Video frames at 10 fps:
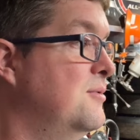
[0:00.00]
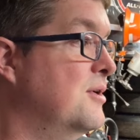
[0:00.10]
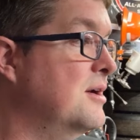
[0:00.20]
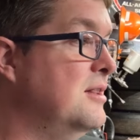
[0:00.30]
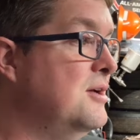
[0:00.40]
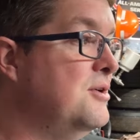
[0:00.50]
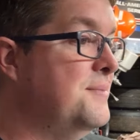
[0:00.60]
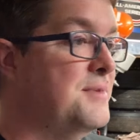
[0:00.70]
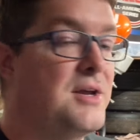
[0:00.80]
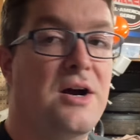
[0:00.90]
we're going to load
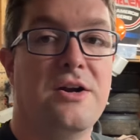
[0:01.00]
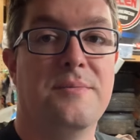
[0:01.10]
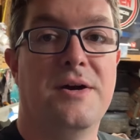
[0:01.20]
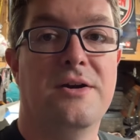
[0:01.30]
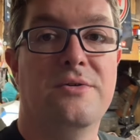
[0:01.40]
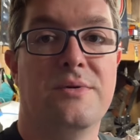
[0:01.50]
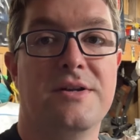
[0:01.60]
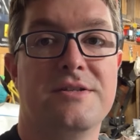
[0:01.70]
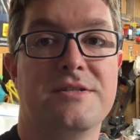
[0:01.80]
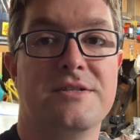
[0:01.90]
up the car tomorrow when
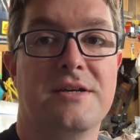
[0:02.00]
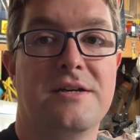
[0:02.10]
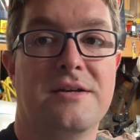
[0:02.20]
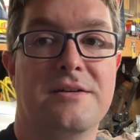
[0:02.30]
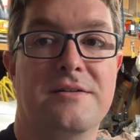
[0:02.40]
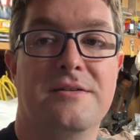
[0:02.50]
it's not